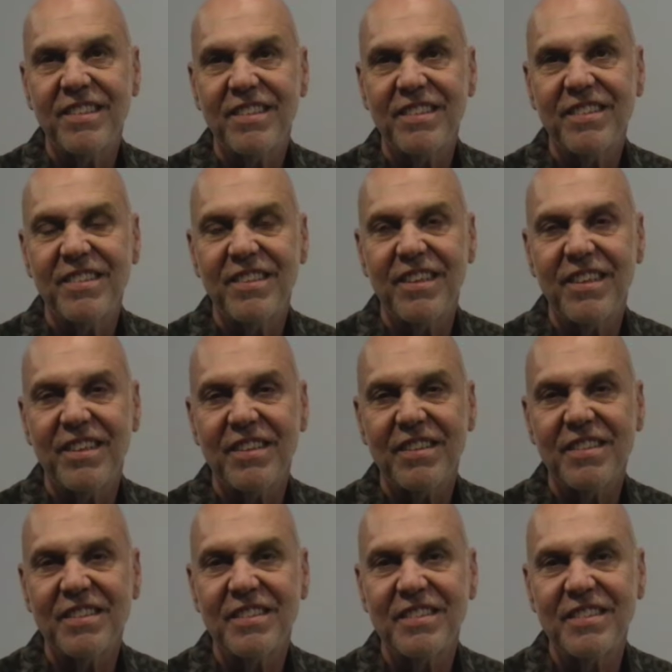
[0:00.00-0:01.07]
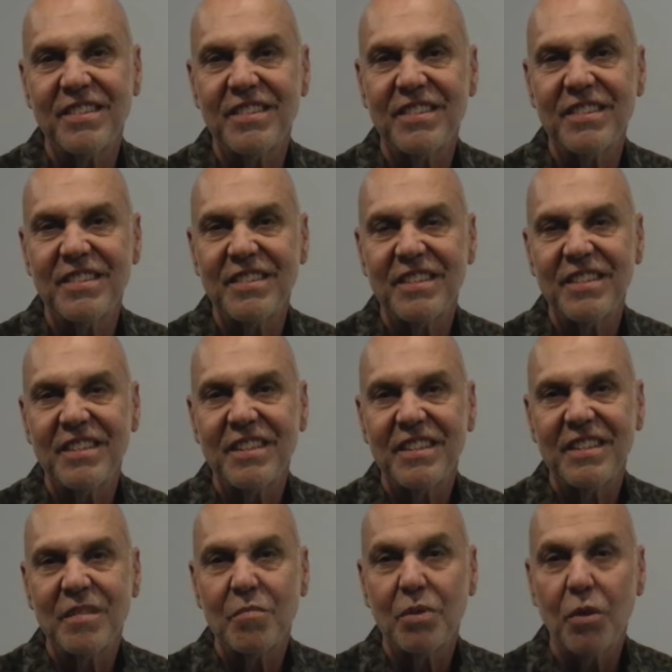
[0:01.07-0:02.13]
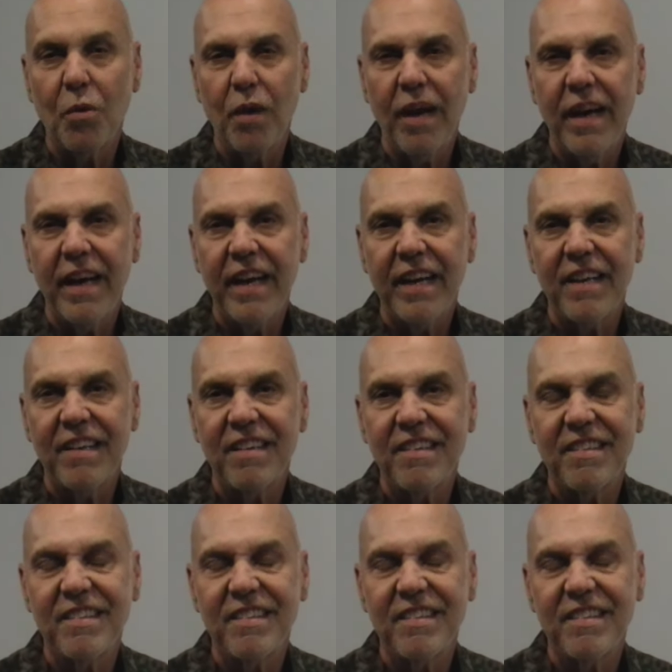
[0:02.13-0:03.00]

it's uh, poetic,